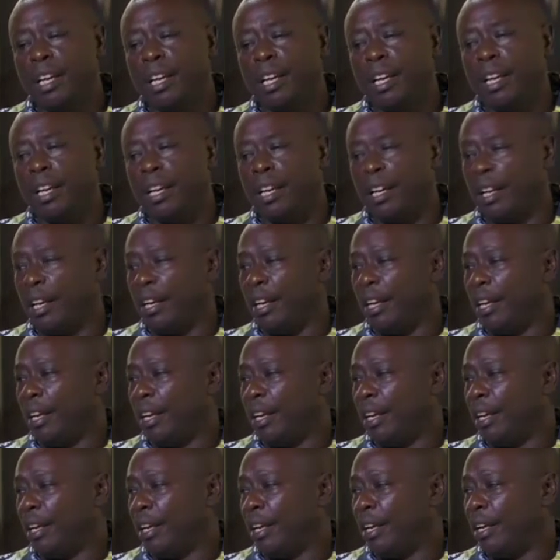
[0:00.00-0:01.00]
and
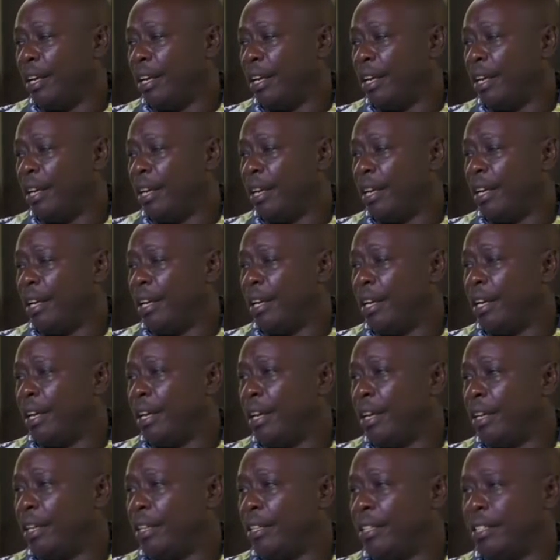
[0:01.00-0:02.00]

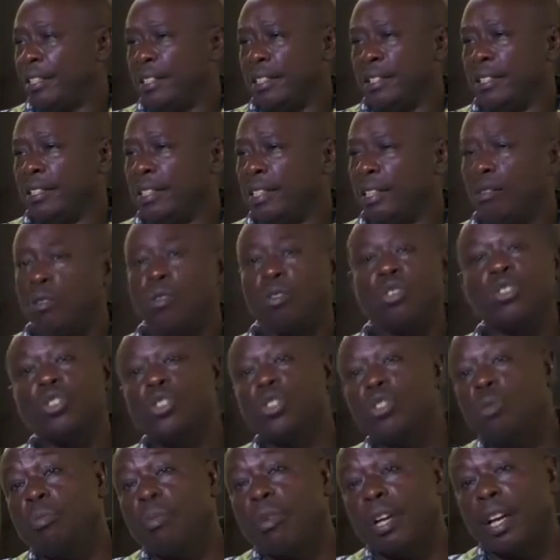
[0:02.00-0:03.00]
it is
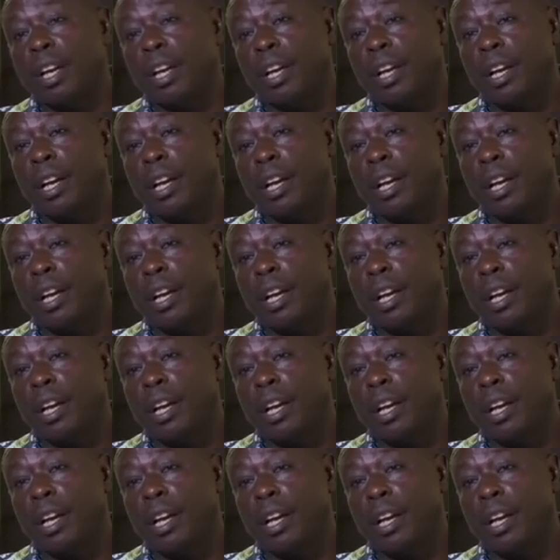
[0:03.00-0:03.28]
consuming.